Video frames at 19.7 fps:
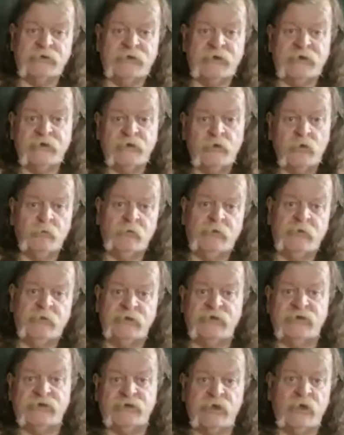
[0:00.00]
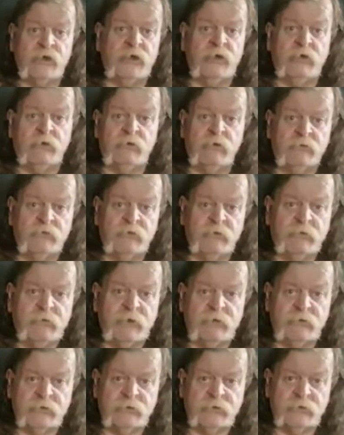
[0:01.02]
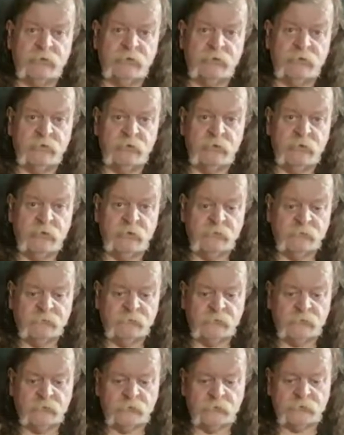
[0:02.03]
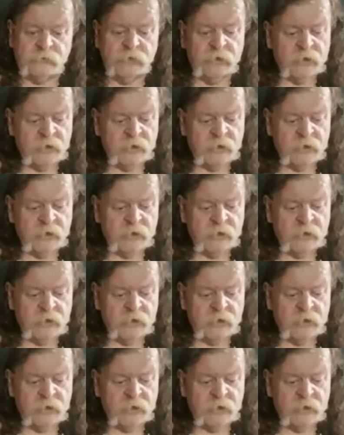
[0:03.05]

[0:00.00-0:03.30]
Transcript: They copied the style of the American fort,